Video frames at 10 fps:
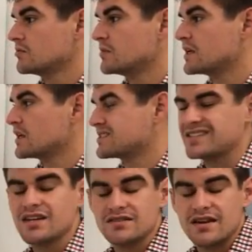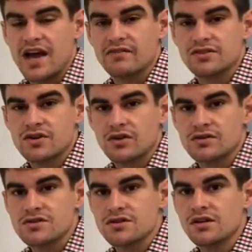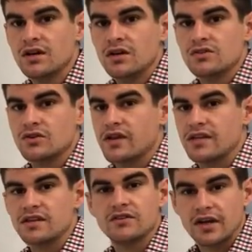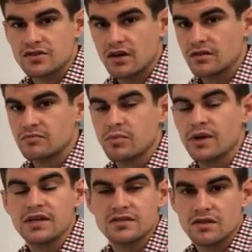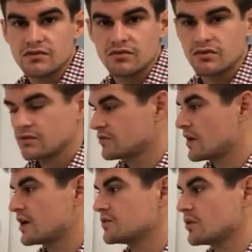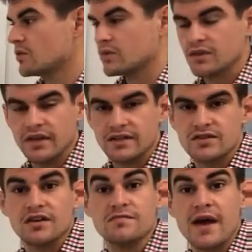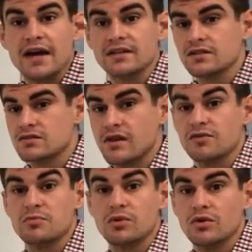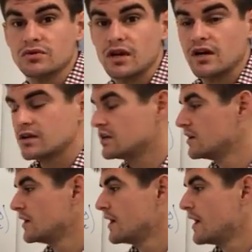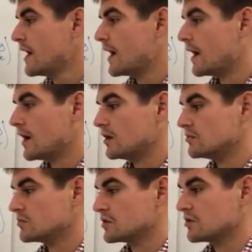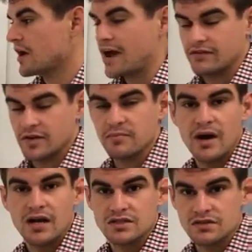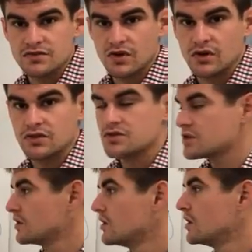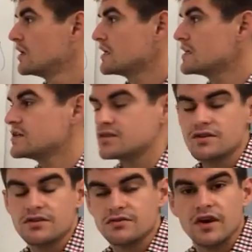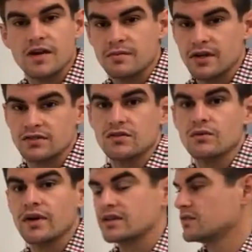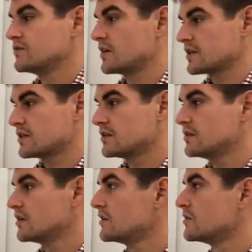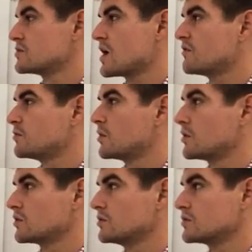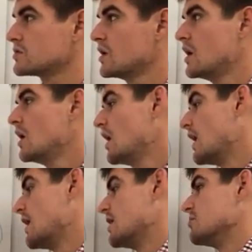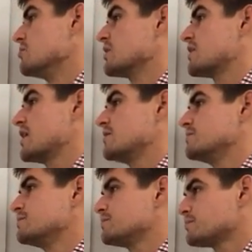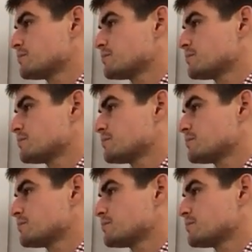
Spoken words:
because it doesn't have a charge. So you had the electron, pretty easy to find with that set of magnets. You have the proton, having a positive charge, easier to find because of the way it deflected those alpha particles. But then,